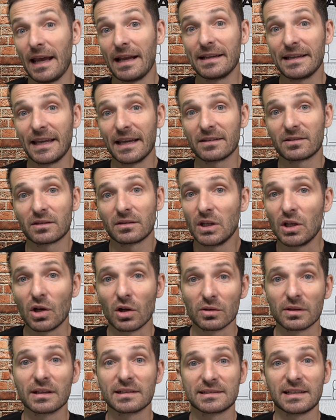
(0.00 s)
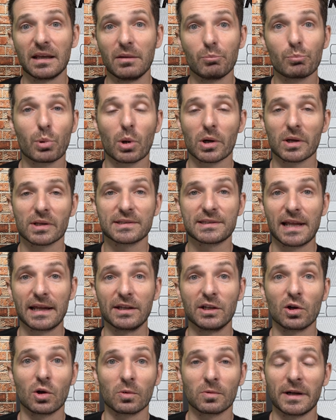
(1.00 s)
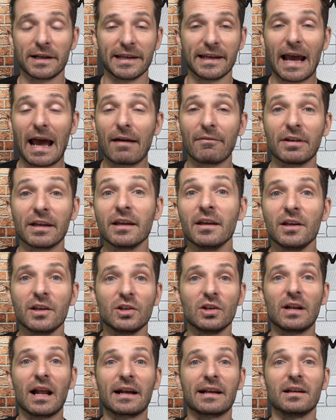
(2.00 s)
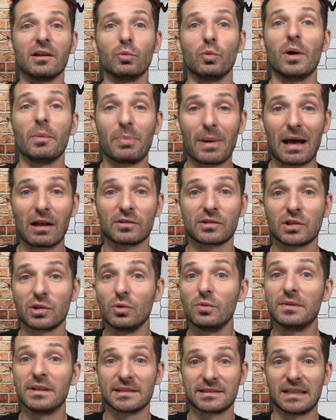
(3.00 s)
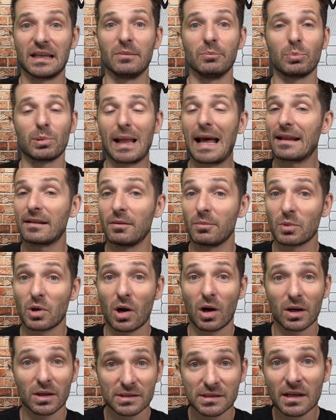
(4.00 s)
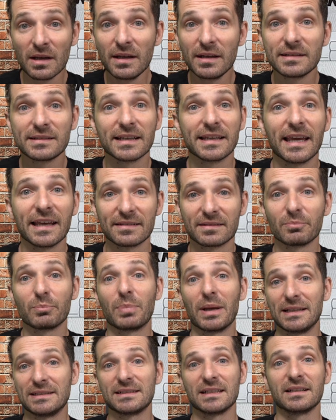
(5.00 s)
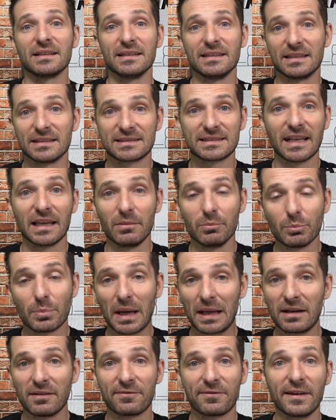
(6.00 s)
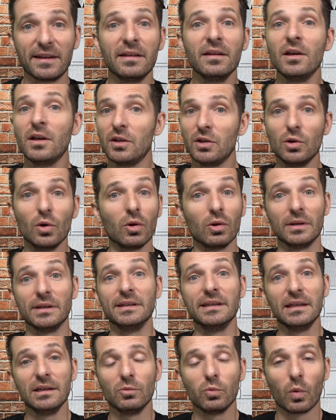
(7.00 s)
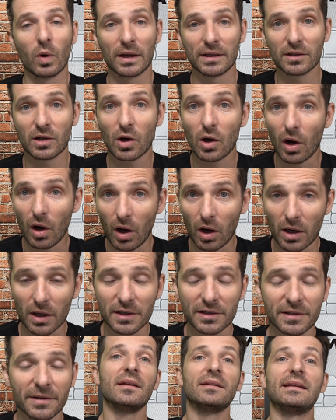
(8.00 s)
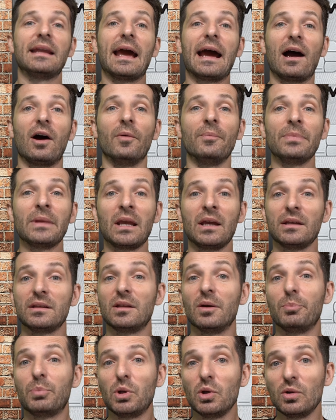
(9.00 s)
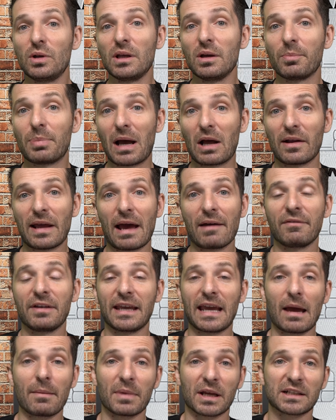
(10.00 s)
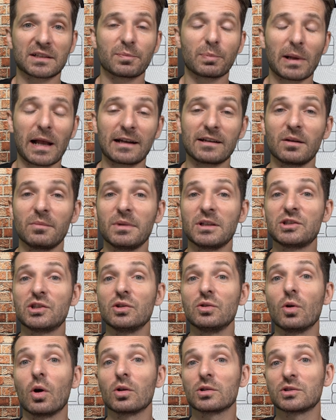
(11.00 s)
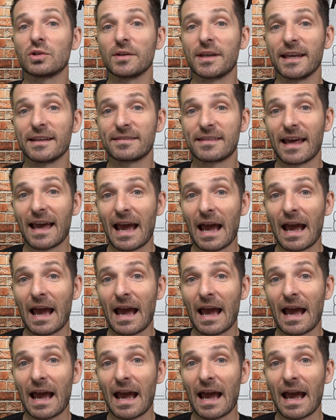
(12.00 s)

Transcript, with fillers: and get, you know, the same perks that you're already having. You're not going to whip out 2 of the same platinum cards to get basically the same benefit. You only need 1 card. Now, the beauty about having Amex Platinum is you also get the